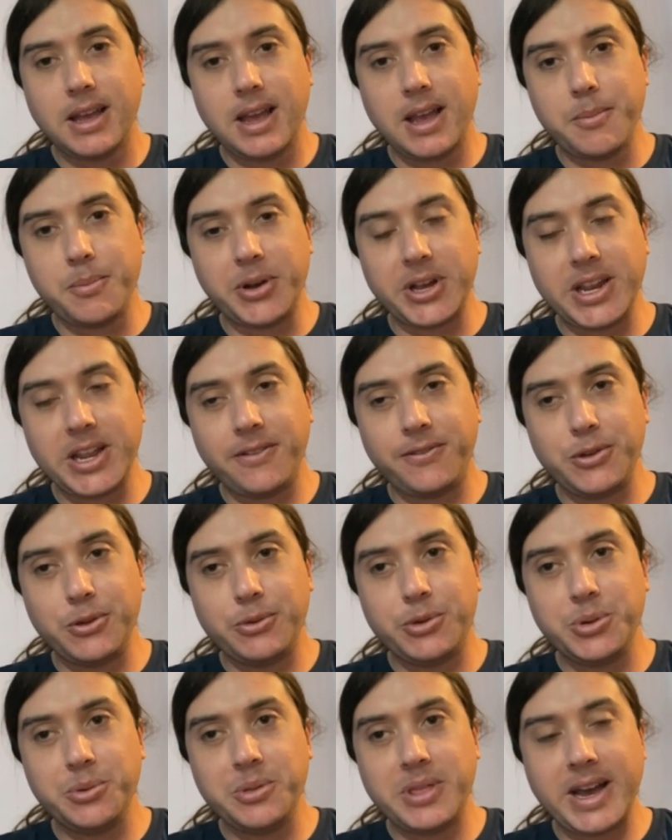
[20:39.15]
But if you
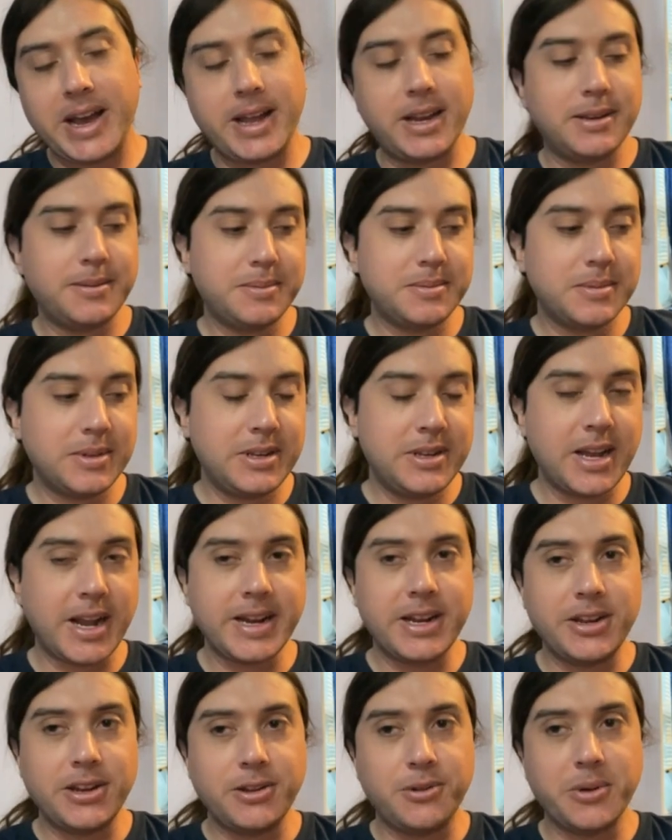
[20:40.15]
do that
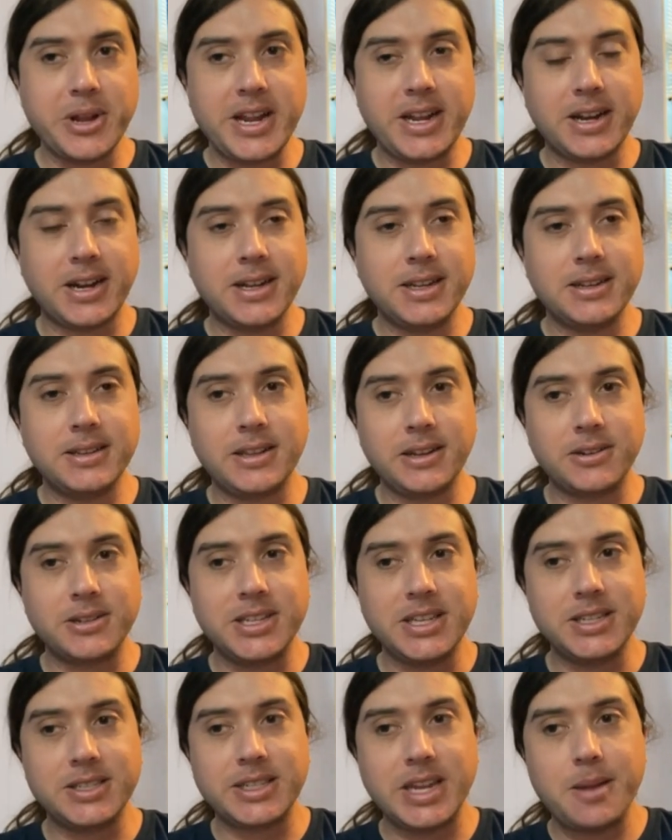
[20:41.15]
90 degree cut, they're
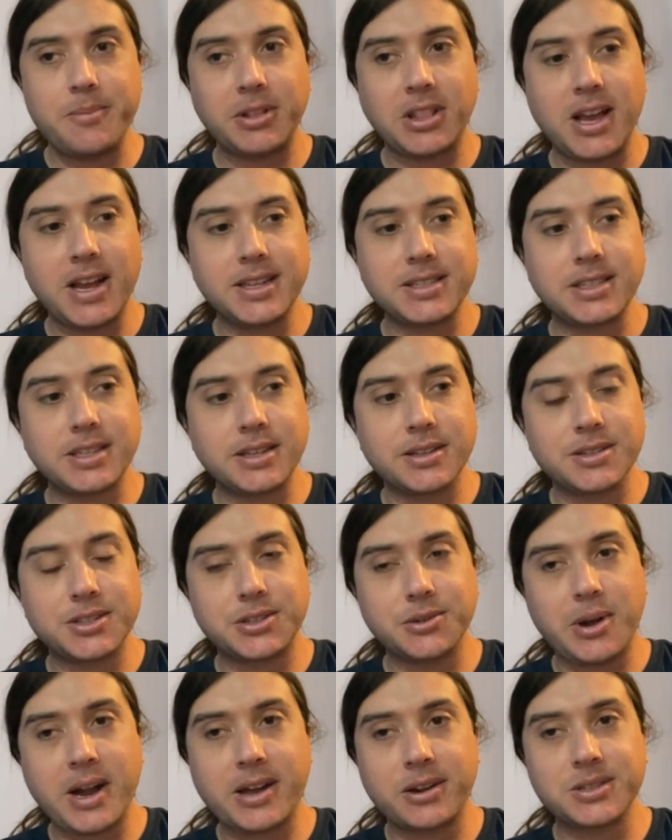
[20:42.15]
destabilizing.
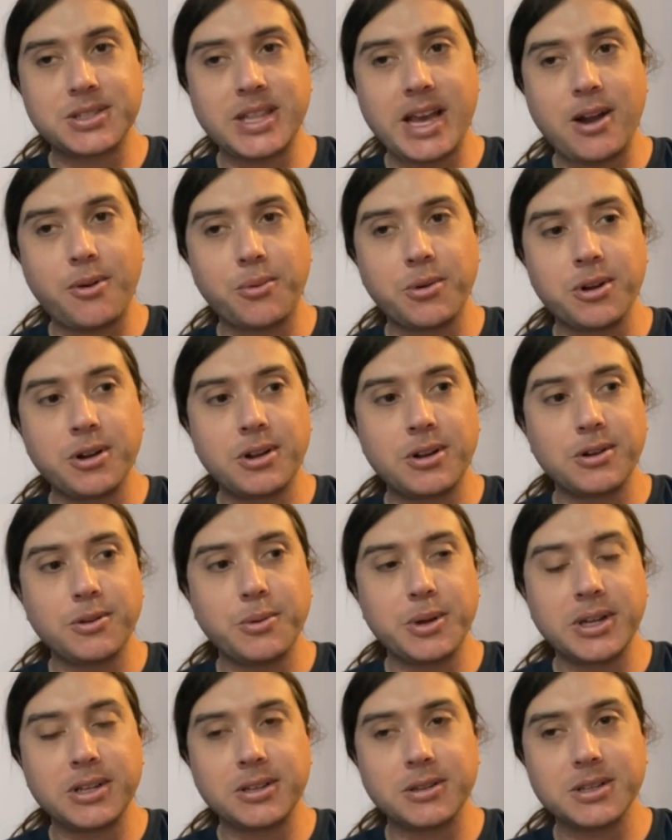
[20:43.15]
So how does that work?
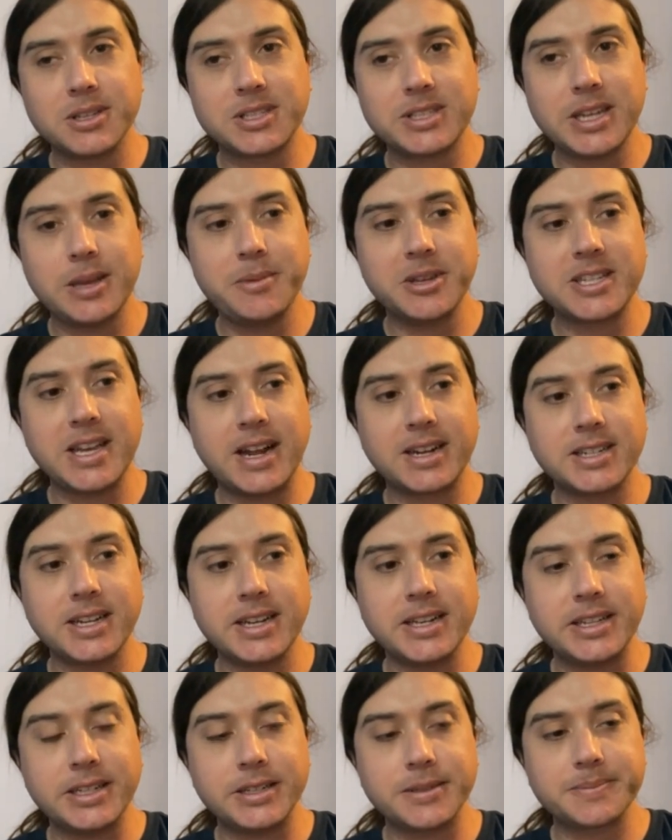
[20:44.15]
Well, same exact
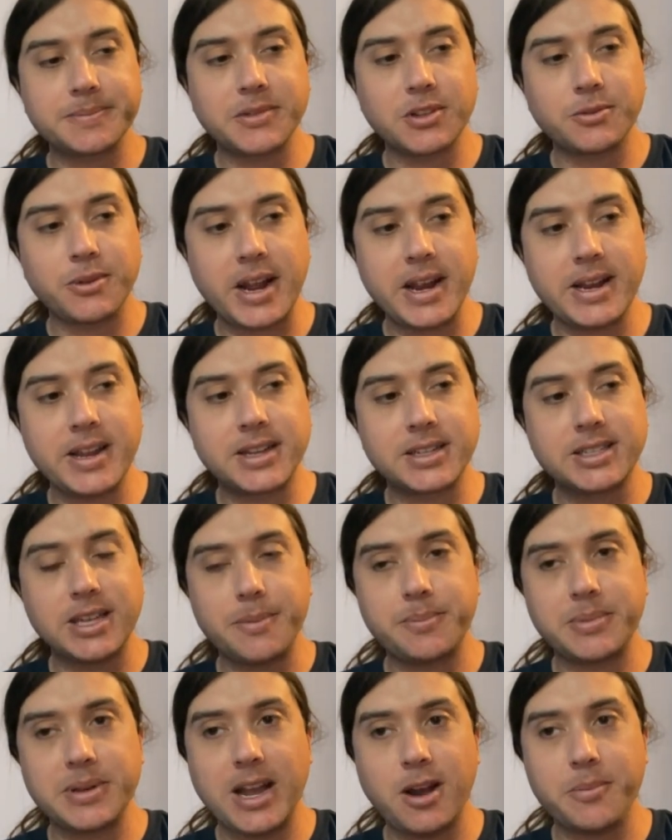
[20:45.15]
idea, right?
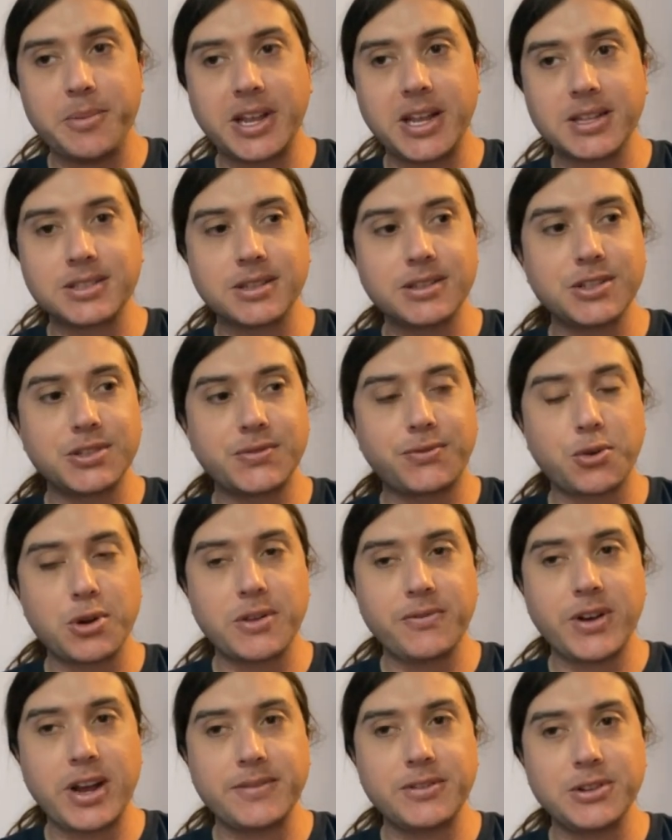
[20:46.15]
Except now because of this
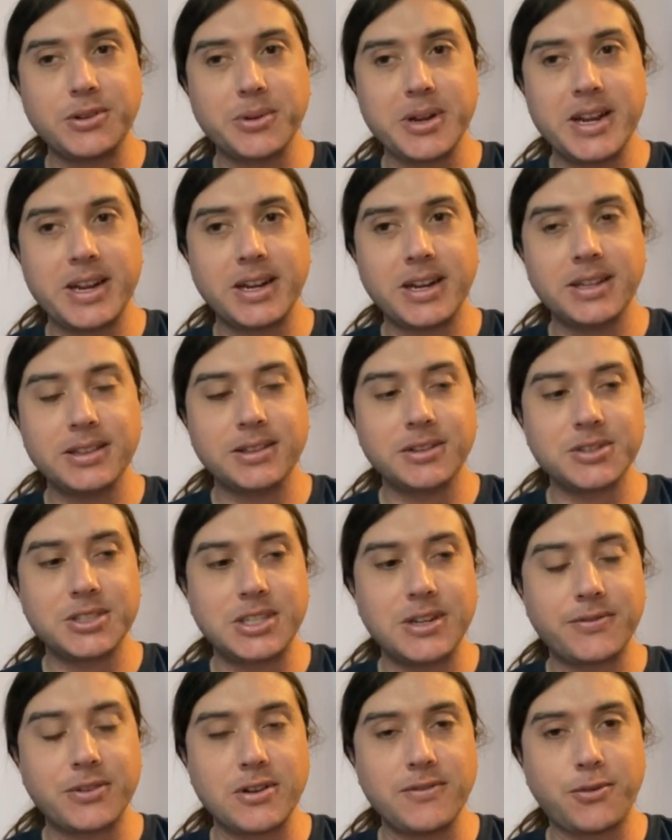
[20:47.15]
45 degree cut, there's
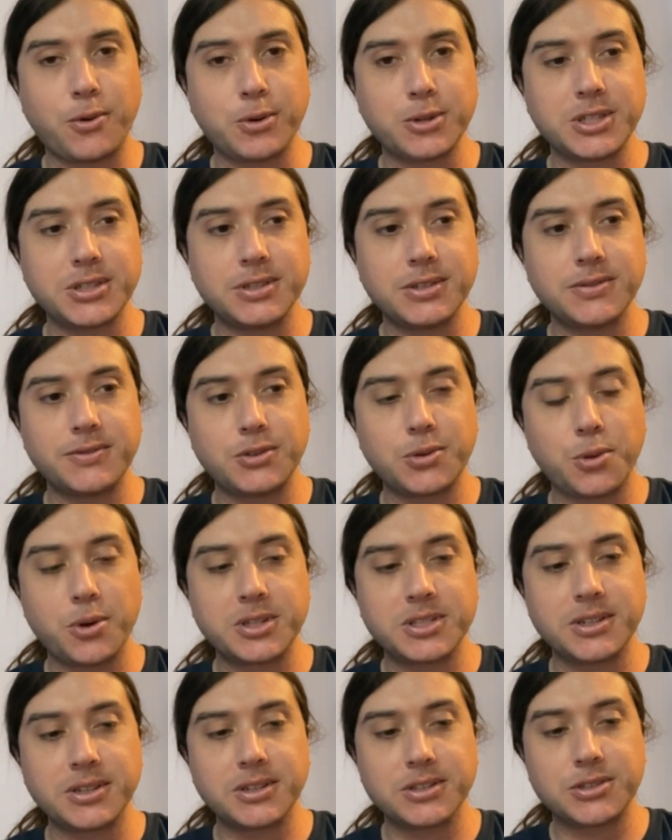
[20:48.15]
different forces of
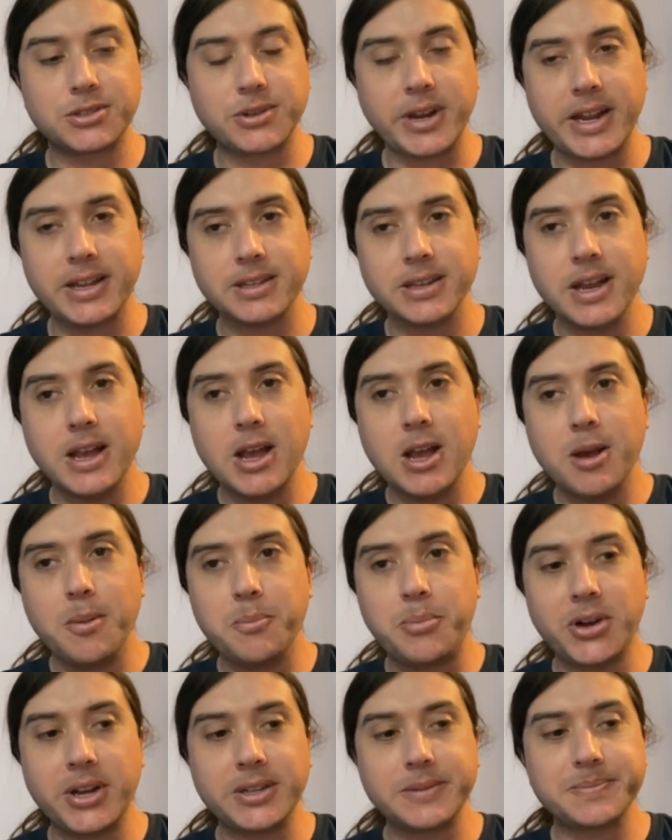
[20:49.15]
torques and constraint,
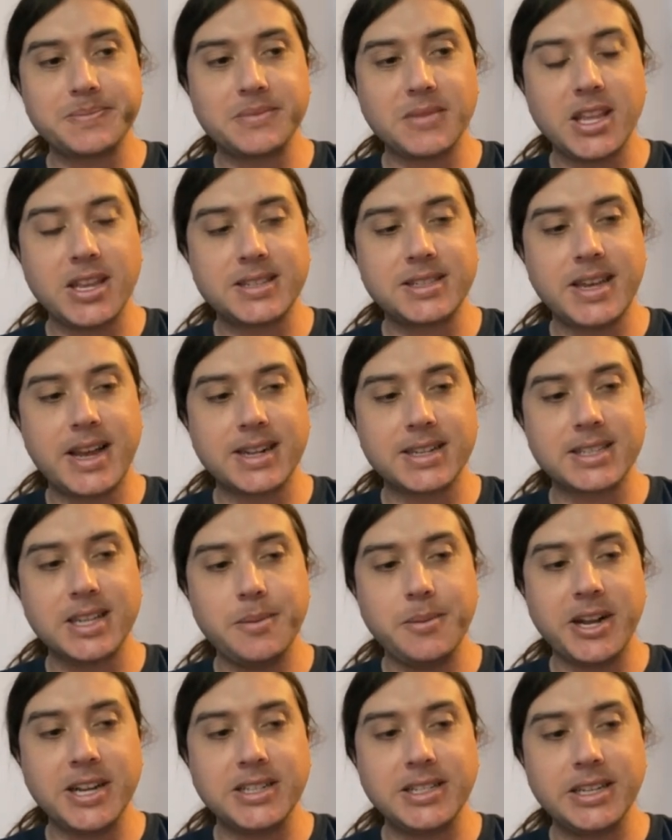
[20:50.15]
but exact same
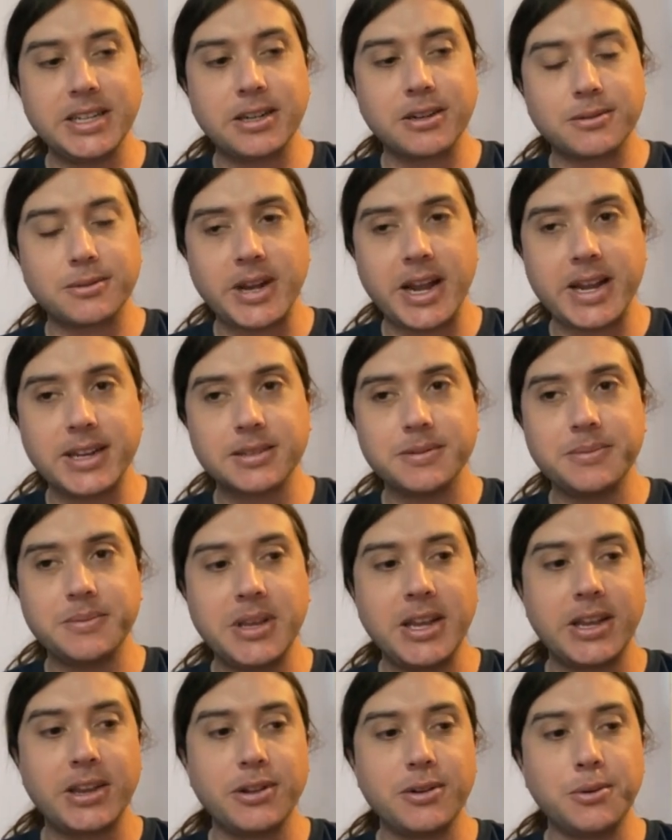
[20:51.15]
idea, right?
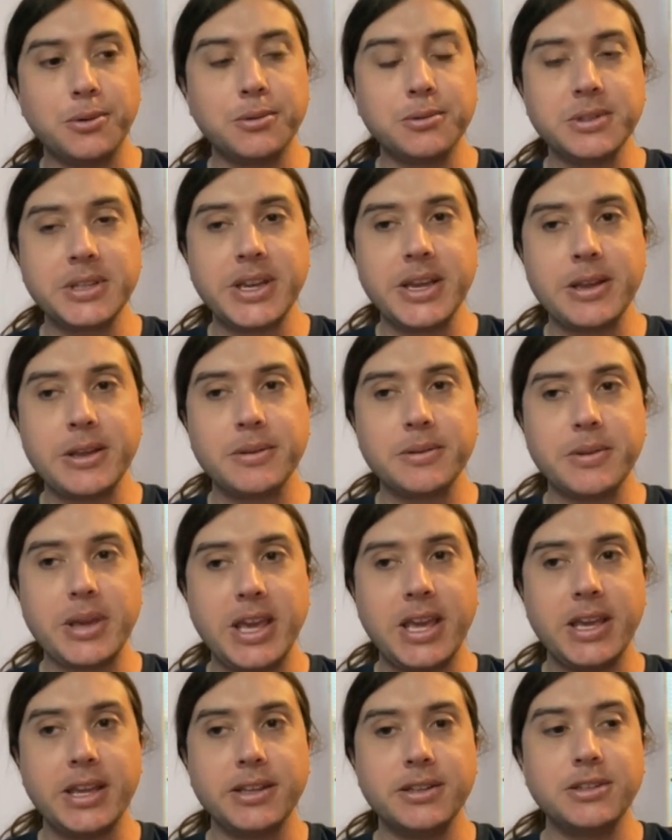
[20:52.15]
It can only
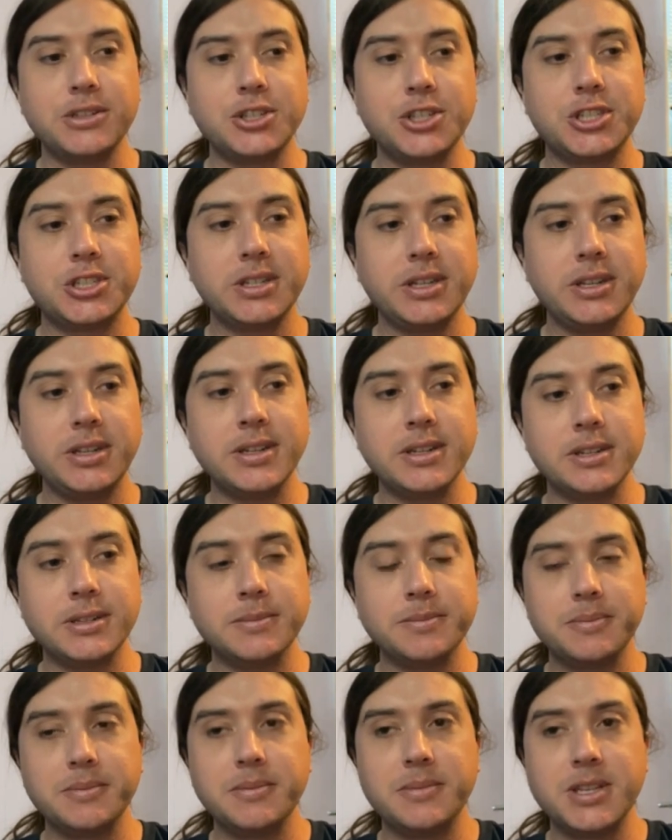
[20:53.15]
hinge
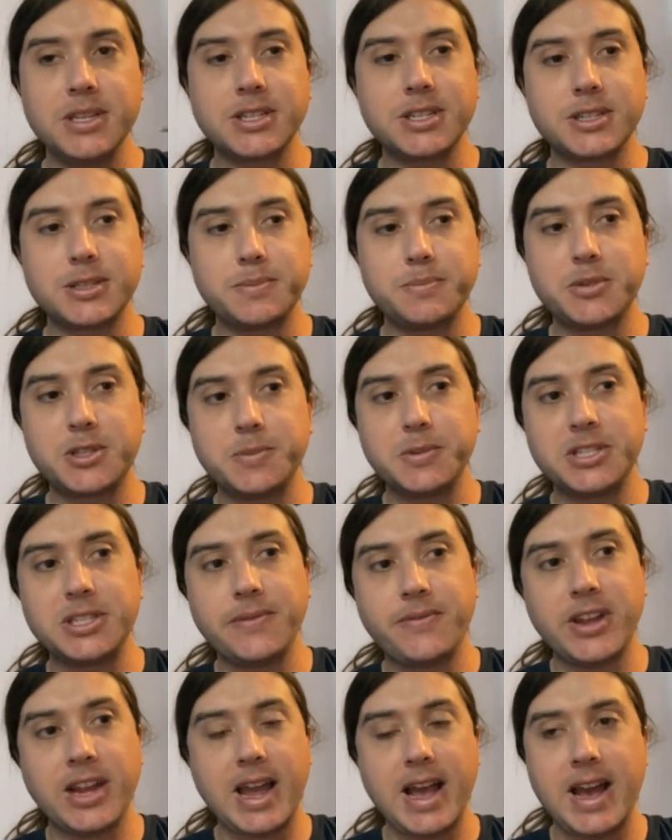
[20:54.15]
in this
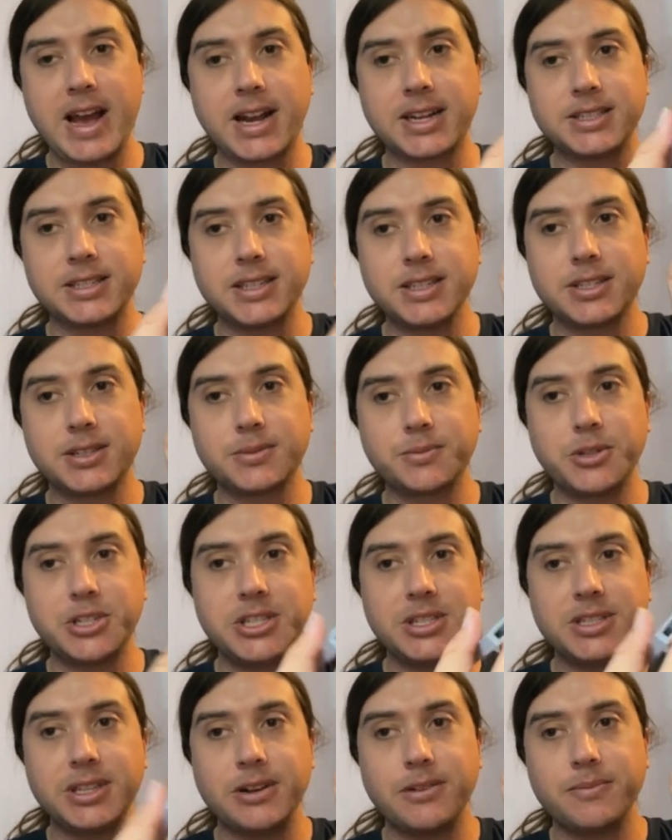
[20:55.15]
specific axis, which
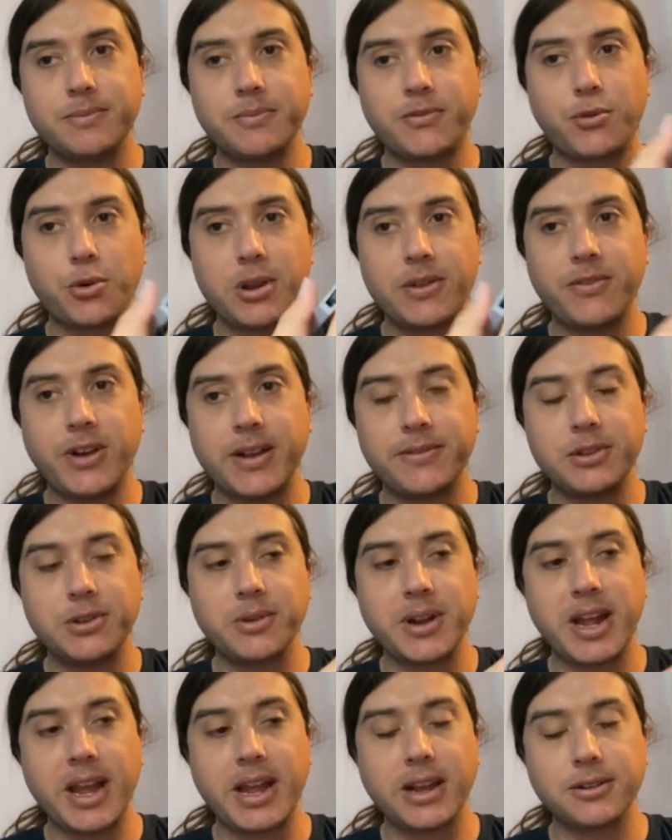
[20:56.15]
is at a 45
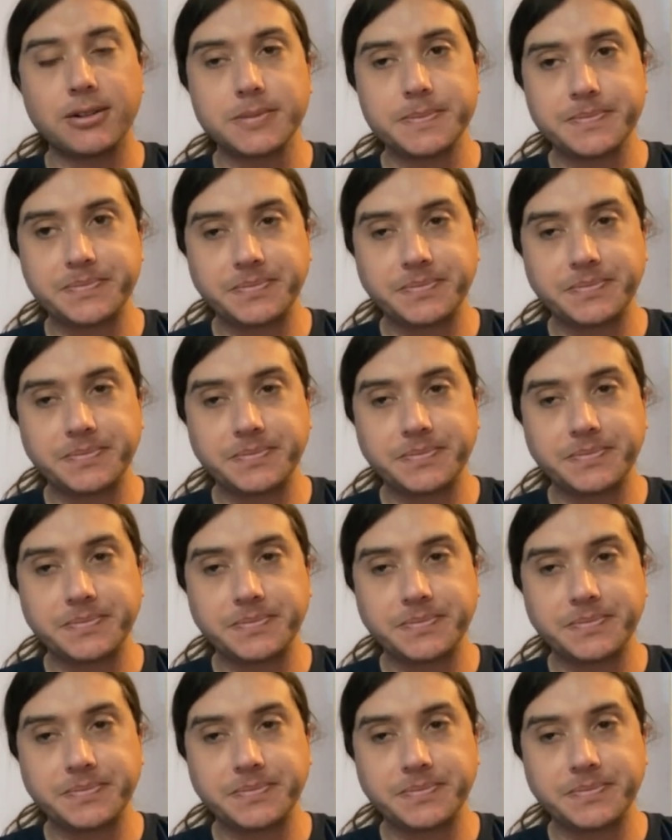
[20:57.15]
degree angle.